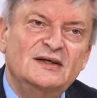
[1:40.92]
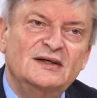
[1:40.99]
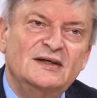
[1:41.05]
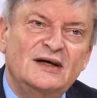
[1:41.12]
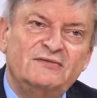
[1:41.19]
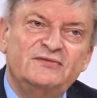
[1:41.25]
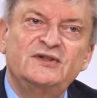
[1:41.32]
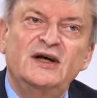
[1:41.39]

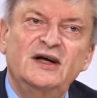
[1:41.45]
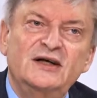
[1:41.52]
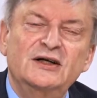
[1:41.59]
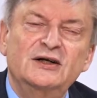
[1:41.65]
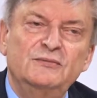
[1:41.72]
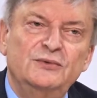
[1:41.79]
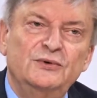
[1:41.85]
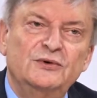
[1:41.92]
have taken
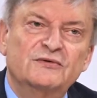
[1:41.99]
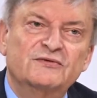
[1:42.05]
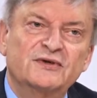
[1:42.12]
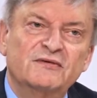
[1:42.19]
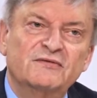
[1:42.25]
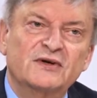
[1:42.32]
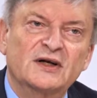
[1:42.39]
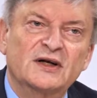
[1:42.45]
the book of
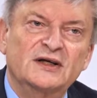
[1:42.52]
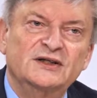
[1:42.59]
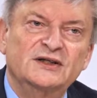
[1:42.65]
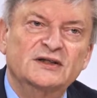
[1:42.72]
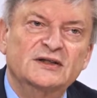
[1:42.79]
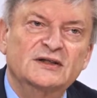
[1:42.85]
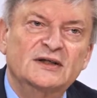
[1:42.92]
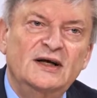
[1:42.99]

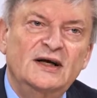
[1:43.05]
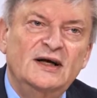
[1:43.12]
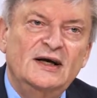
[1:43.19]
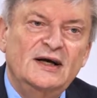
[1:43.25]
Revelation